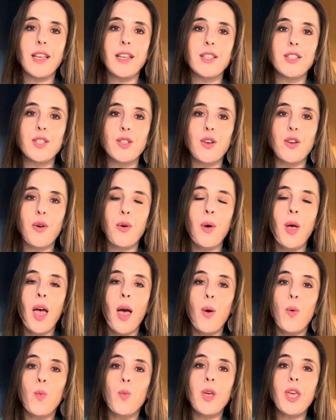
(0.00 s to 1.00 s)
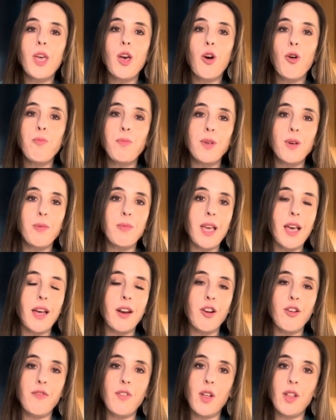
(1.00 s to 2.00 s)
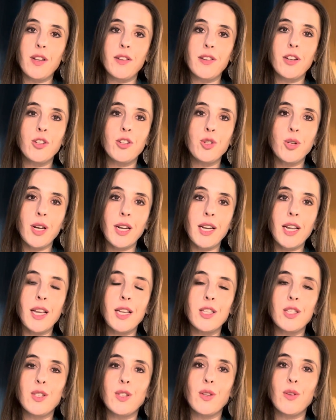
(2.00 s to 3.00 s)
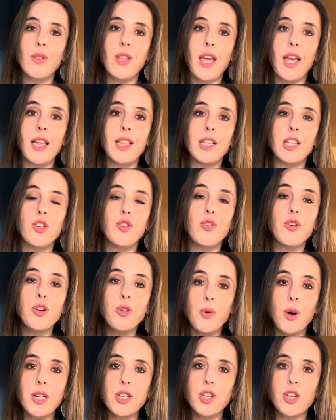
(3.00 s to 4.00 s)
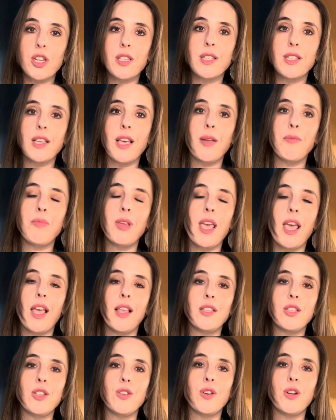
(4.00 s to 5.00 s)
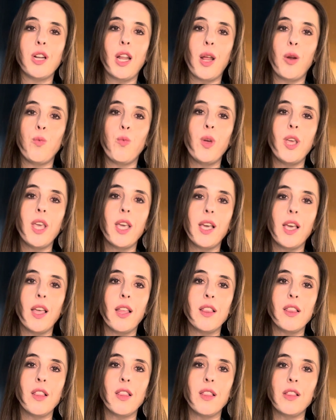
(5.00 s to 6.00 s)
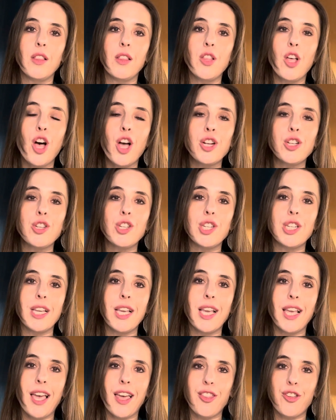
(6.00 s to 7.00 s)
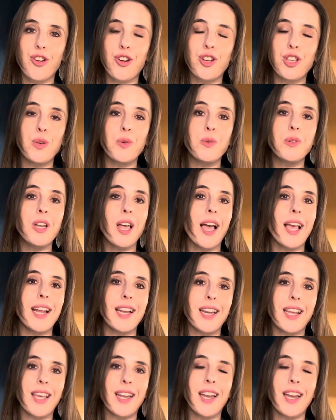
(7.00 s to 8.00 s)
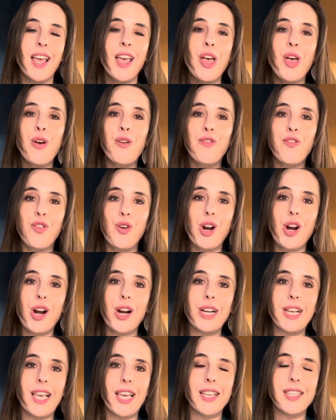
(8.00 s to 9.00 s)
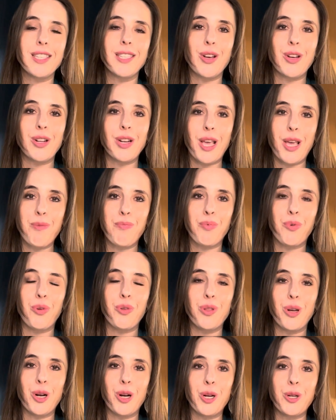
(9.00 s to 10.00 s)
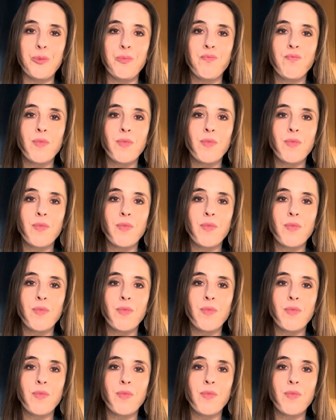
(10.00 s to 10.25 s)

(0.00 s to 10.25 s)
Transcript: And so we hope you'll be at our volunteer trainings so that your questions can be answered and we can launch together united for our guests on April 3rd.